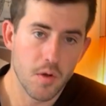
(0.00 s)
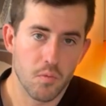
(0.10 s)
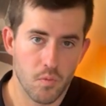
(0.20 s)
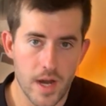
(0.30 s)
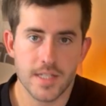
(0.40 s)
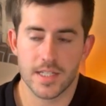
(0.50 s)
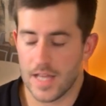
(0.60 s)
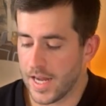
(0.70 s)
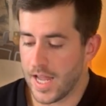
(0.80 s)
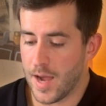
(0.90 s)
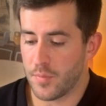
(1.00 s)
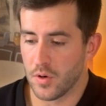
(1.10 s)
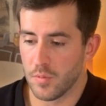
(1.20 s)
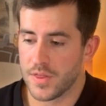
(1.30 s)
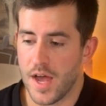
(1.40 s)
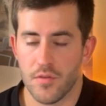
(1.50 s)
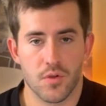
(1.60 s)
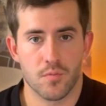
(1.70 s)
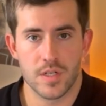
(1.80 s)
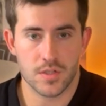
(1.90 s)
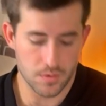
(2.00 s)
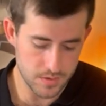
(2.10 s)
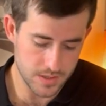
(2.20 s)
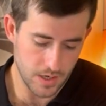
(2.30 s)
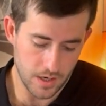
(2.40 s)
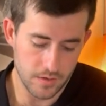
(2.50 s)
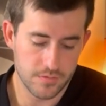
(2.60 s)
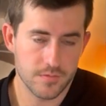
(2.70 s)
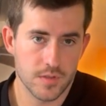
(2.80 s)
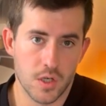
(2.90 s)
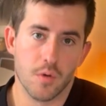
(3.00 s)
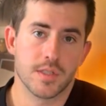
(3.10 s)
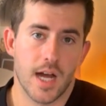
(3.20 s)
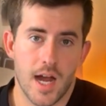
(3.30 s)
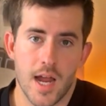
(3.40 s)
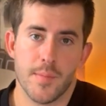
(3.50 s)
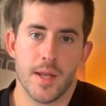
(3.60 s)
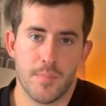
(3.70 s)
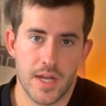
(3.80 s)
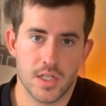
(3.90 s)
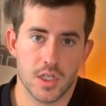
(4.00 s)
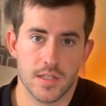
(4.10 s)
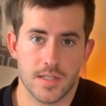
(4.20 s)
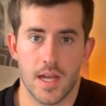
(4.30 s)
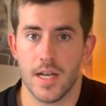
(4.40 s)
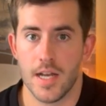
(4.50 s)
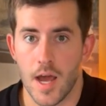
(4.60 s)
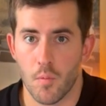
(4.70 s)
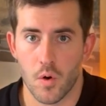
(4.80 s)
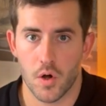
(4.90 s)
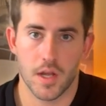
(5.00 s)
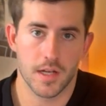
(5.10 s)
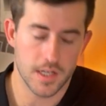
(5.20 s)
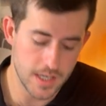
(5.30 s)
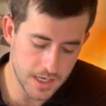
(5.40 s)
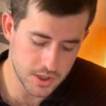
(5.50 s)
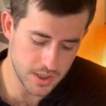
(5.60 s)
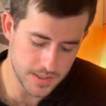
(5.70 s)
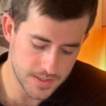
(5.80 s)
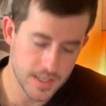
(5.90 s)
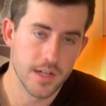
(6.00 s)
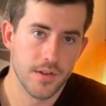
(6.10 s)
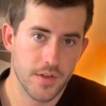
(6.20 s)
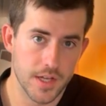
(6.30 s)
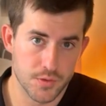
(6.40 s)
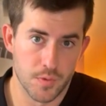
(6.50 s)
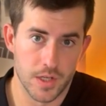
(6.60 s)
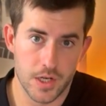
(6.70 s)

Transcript: Raising that capital without the resource of, time and patience and network and connections is really